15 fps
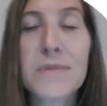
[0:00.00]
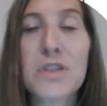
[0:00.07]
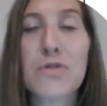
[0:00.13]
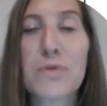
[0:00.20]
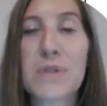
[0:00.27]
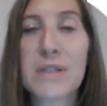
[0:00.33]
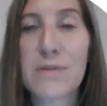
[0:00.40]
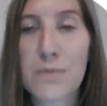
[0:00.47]

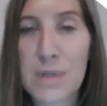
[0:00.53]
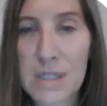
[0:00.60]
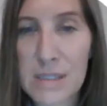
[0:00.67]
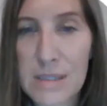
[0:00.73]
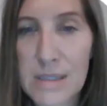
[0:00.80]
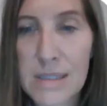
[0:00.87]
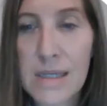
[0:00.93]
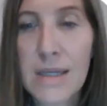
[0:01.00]
So this
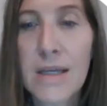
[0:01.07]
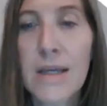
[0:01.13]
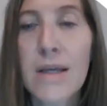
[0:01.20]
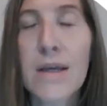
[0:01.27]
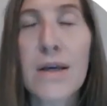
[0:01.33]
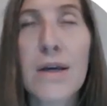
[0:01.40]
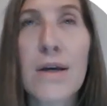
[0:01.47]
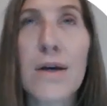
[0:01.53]
was
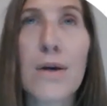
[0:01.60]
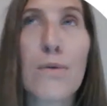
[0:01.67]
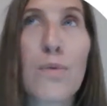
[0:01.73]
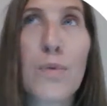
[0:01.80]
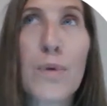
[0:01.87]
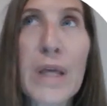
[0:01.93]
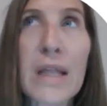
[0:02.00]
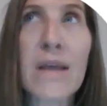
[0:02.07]

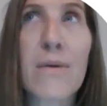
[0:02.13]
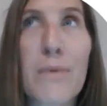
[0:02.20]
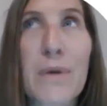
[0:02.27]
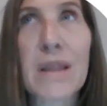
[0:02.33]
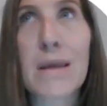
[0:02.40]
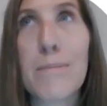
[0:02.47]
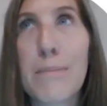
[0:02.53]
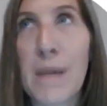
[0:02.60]
really,
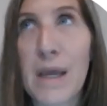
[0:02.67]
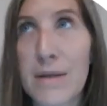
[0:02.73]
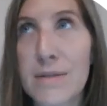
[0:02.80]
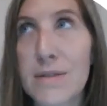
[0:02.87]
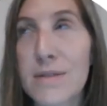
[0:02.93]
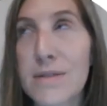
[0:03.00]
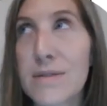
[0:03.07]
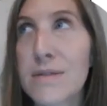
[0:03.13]
really meant
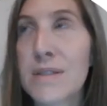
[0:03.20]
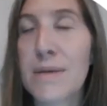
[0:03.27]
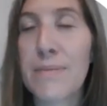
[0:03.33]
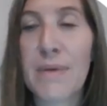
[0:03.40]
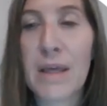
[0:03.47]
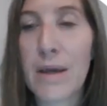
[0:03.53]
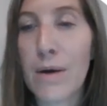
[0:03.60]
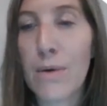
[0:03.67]
to
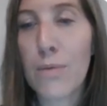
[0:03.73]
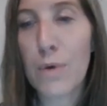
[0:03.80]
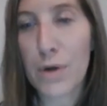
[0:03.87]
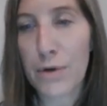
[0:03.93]
be a